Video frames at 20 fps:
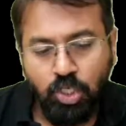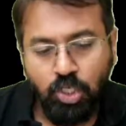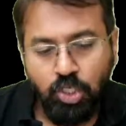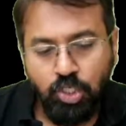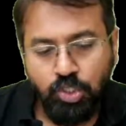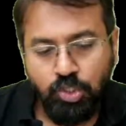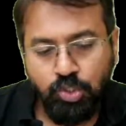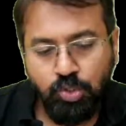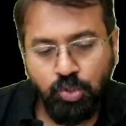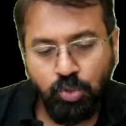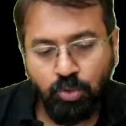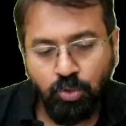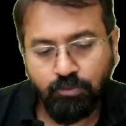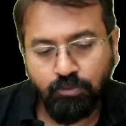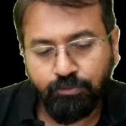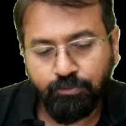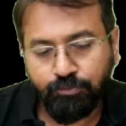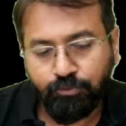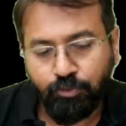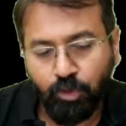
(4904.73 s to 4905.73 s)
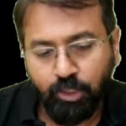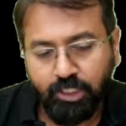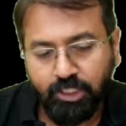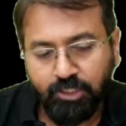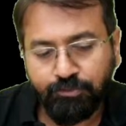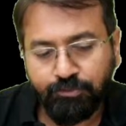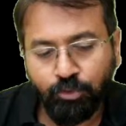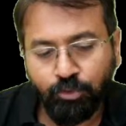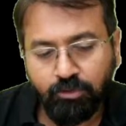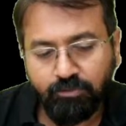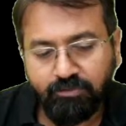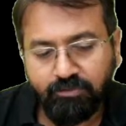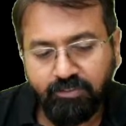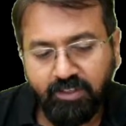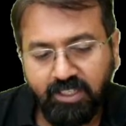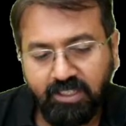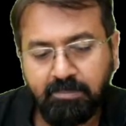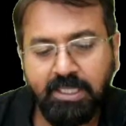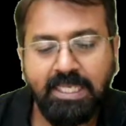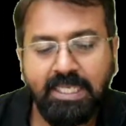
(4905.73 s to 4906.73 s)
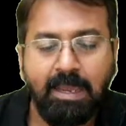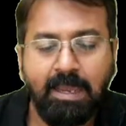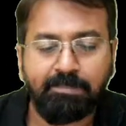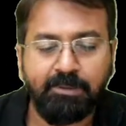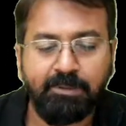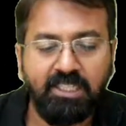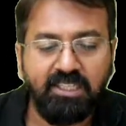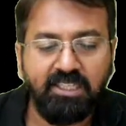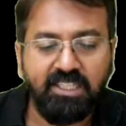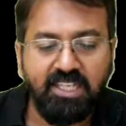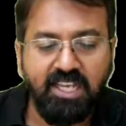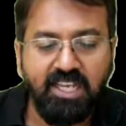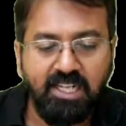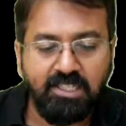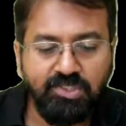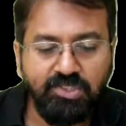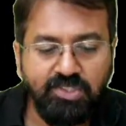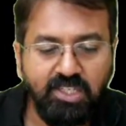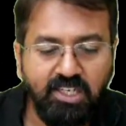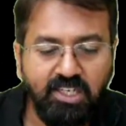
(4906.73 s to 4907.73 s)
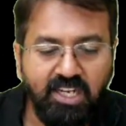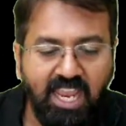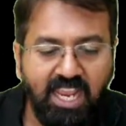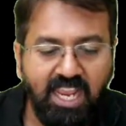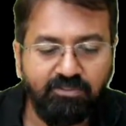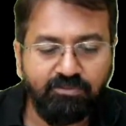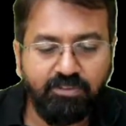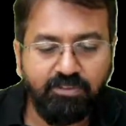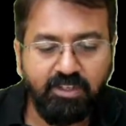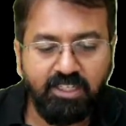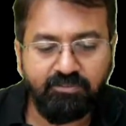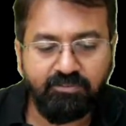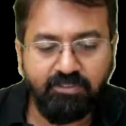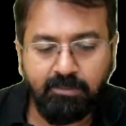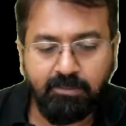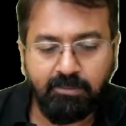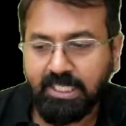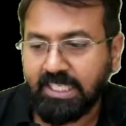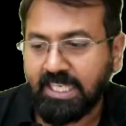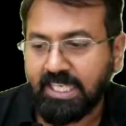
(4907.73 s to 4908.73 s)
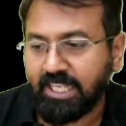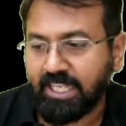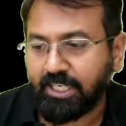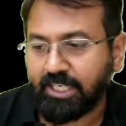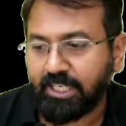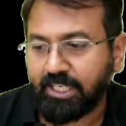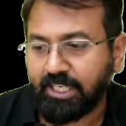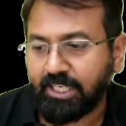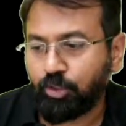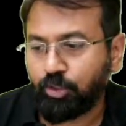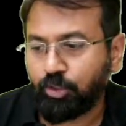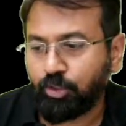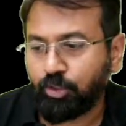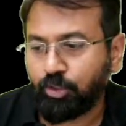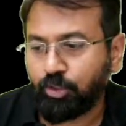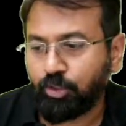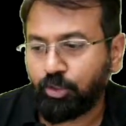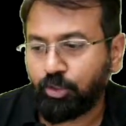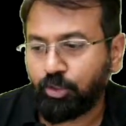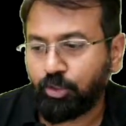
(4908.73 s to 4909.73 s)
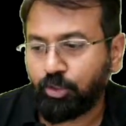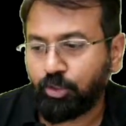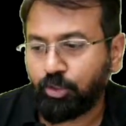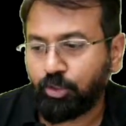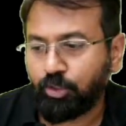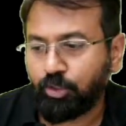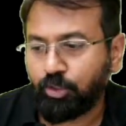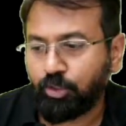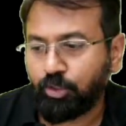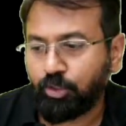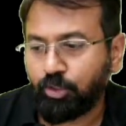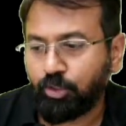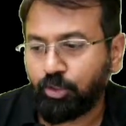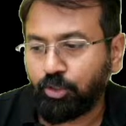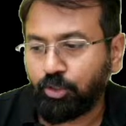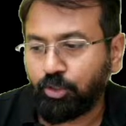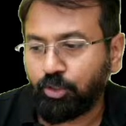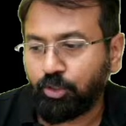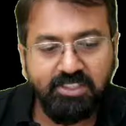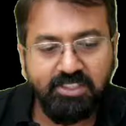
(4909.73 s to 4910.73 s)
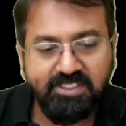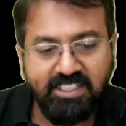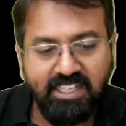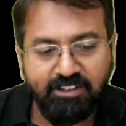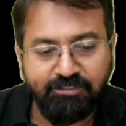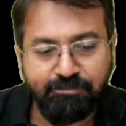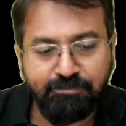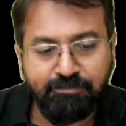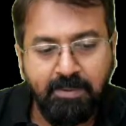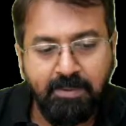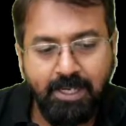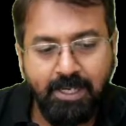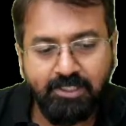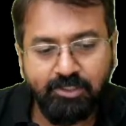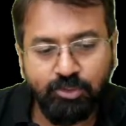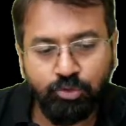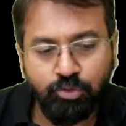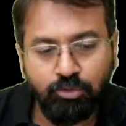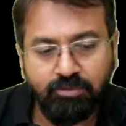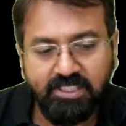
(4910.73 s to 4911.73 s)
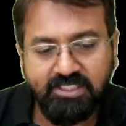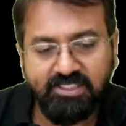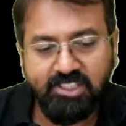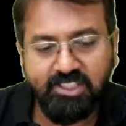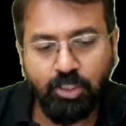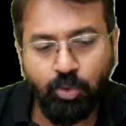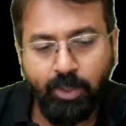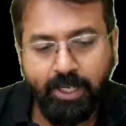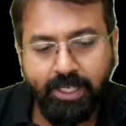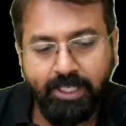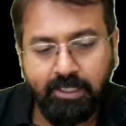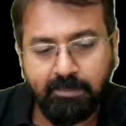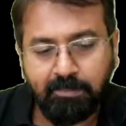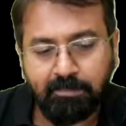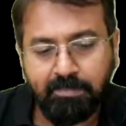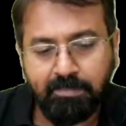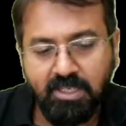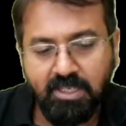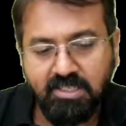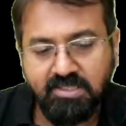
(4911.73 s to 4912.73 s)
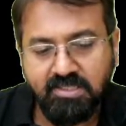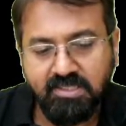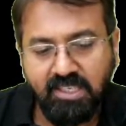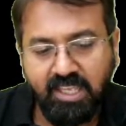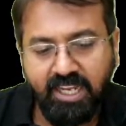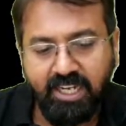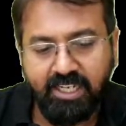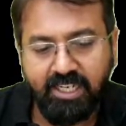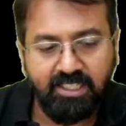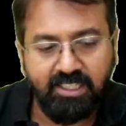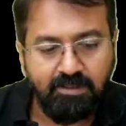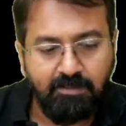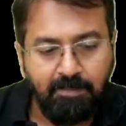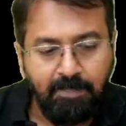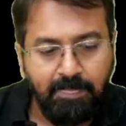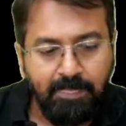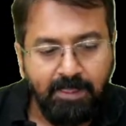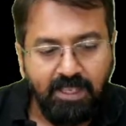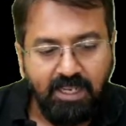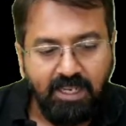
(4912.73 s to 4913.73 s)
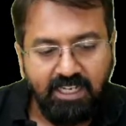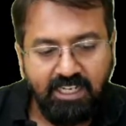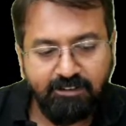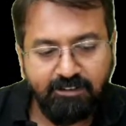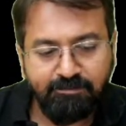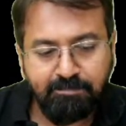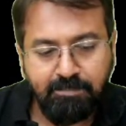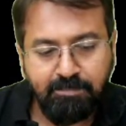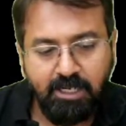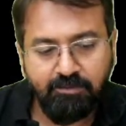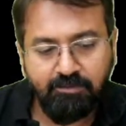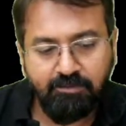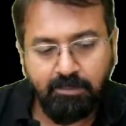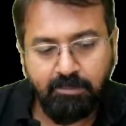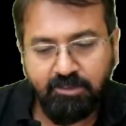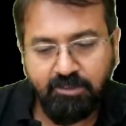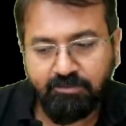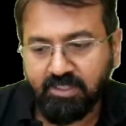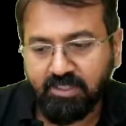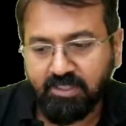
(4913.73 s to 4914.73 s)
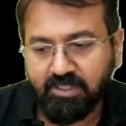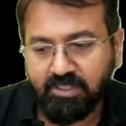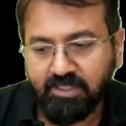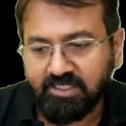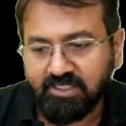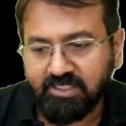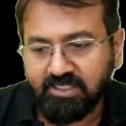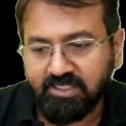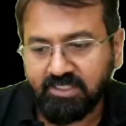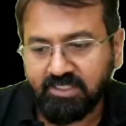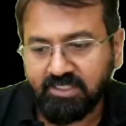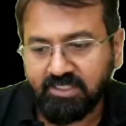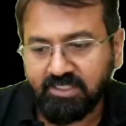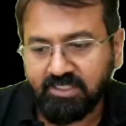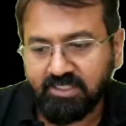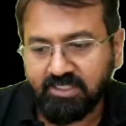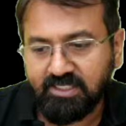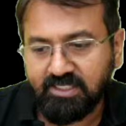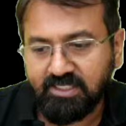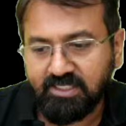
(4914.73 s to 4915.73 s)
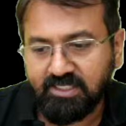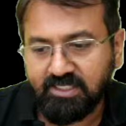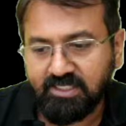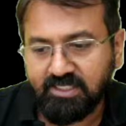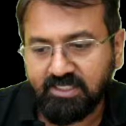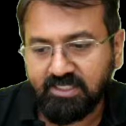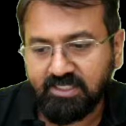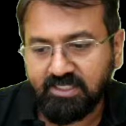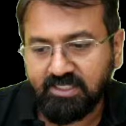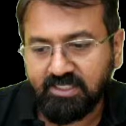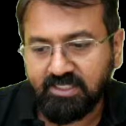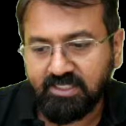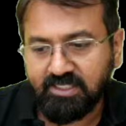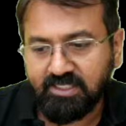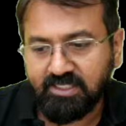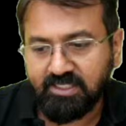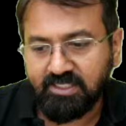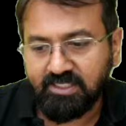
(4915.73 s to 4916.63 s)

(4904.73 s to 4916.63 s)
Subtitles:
So 44 will be kept in the answer and 1 will be carried over in the left part. Now what is left part? So 108 plus 18. Left part will be 108 plus 18.